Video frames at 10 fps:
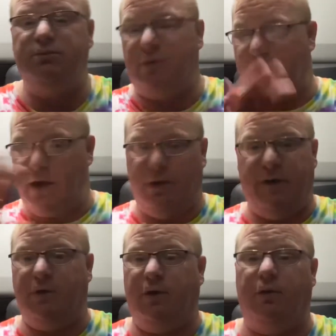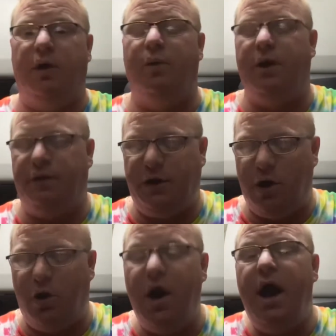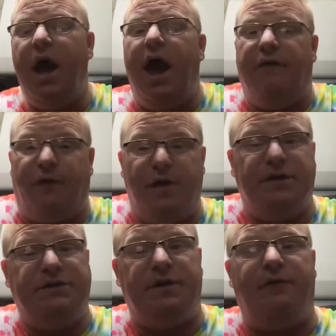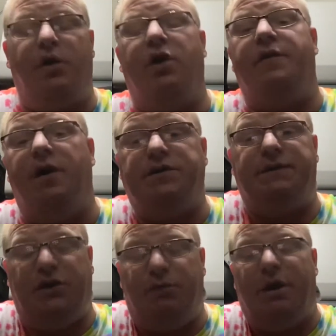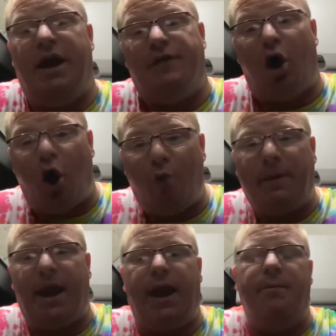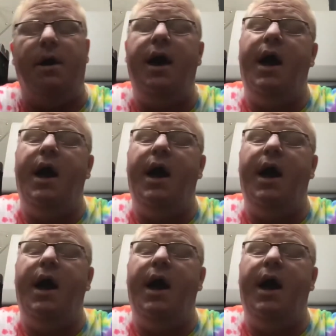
I don't even agree with, And for those of you playing the home game,